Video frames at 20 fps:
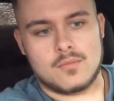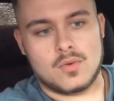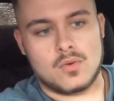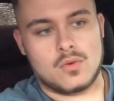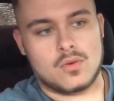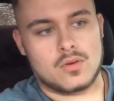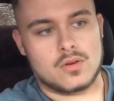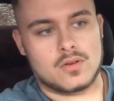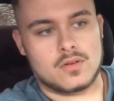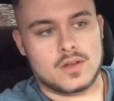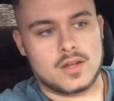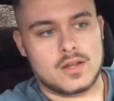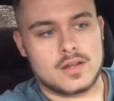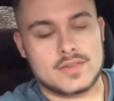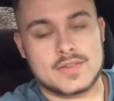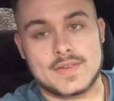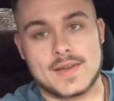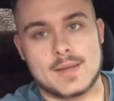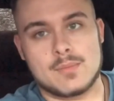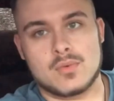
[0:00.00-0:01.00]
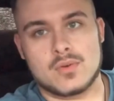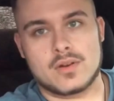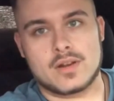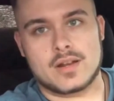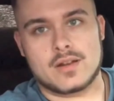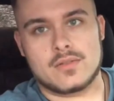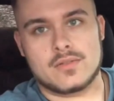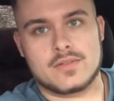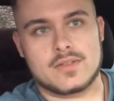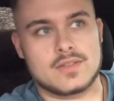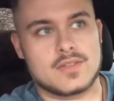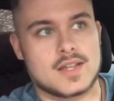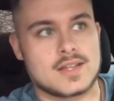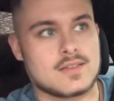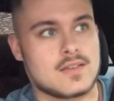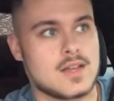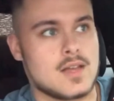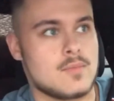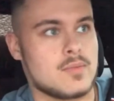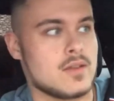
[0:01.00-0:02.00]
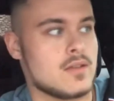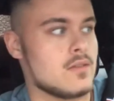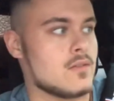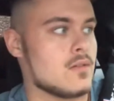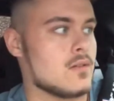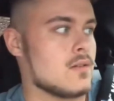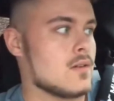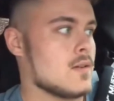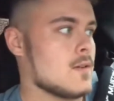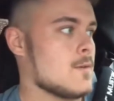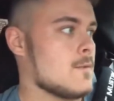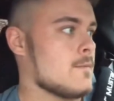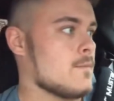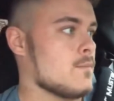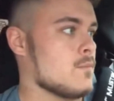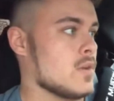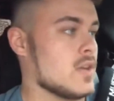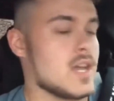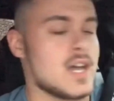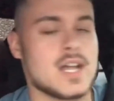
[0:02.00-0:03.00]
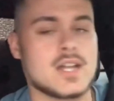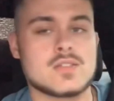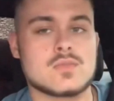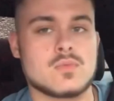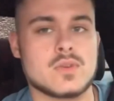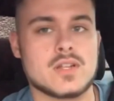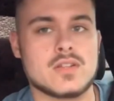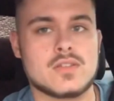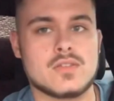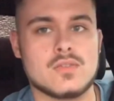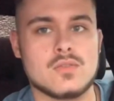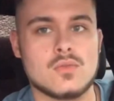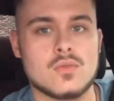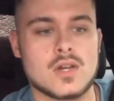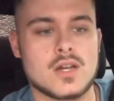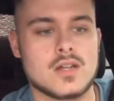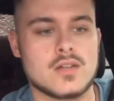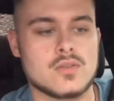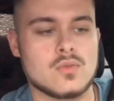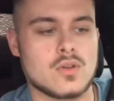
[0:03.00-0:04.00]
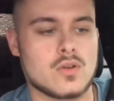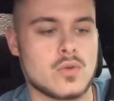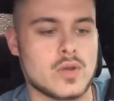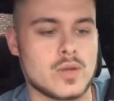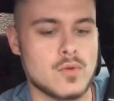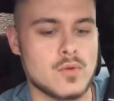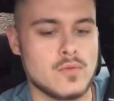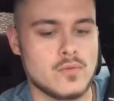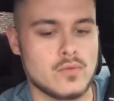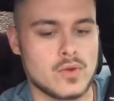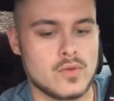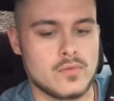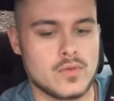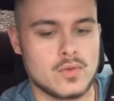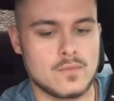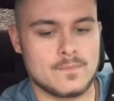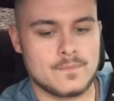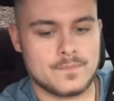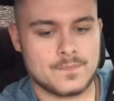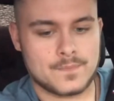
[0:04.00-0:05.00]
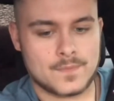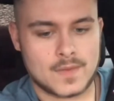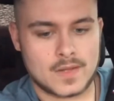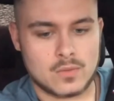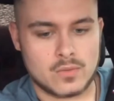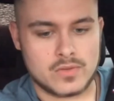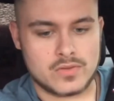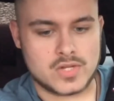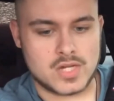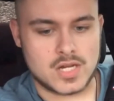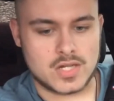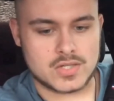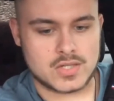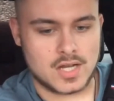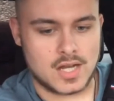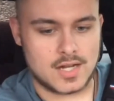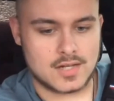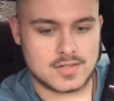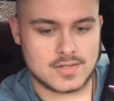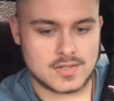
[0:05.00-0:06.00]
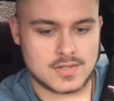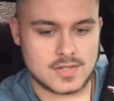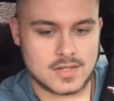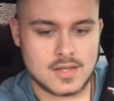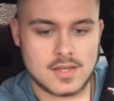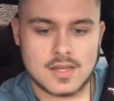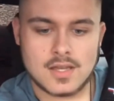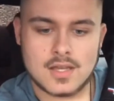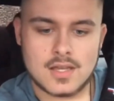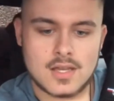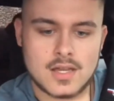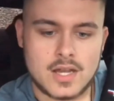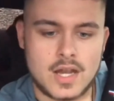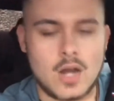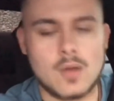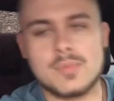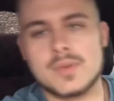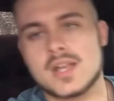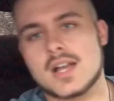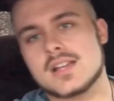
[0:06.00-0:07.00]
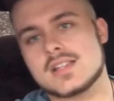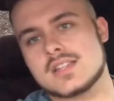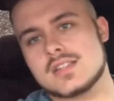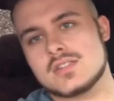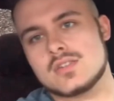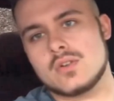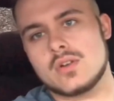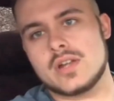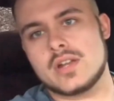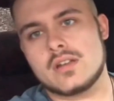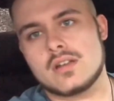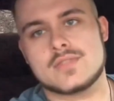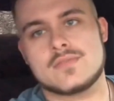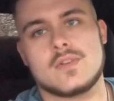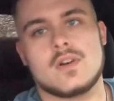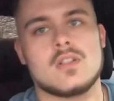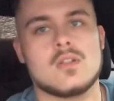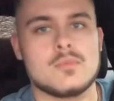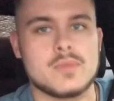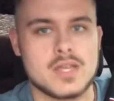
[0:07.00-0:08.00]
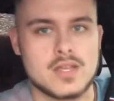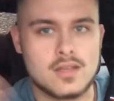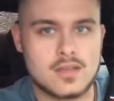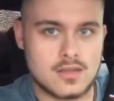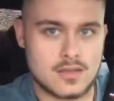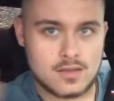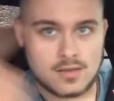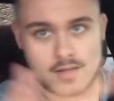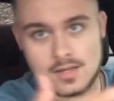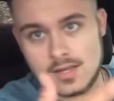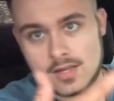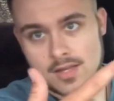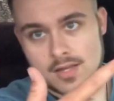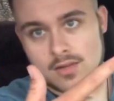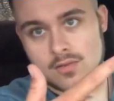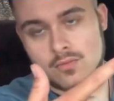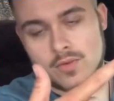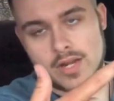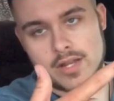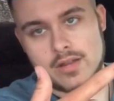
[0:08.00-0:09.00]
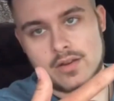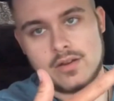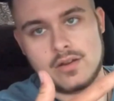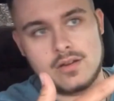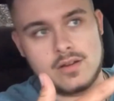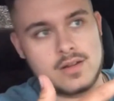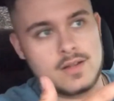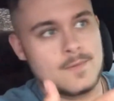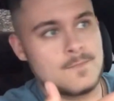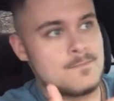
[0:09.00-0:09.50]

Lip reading: Or Cyborg, I don't think that's going to happen either. But yeah, I just wanted to do a movie review with Josh Talks. I hope you guys enjoyed. Just follow me right here.